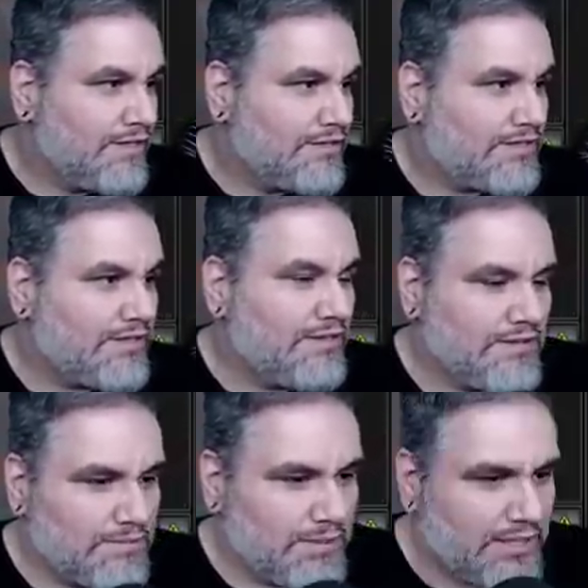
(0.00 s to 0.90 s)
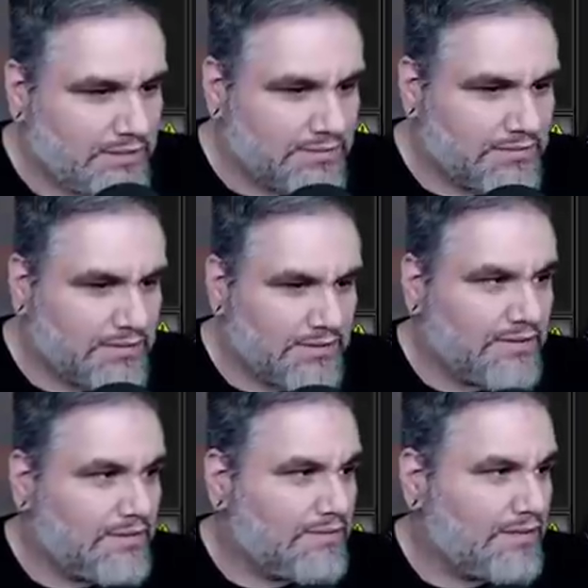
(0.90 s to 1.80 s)
Seal away,
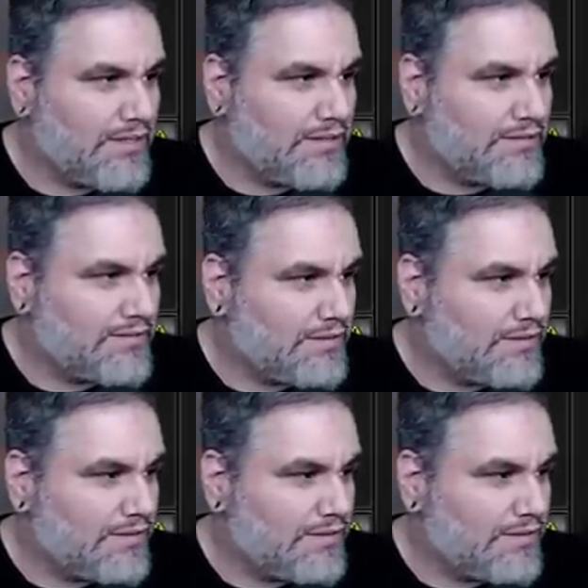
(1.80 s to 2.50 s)
seal away, seal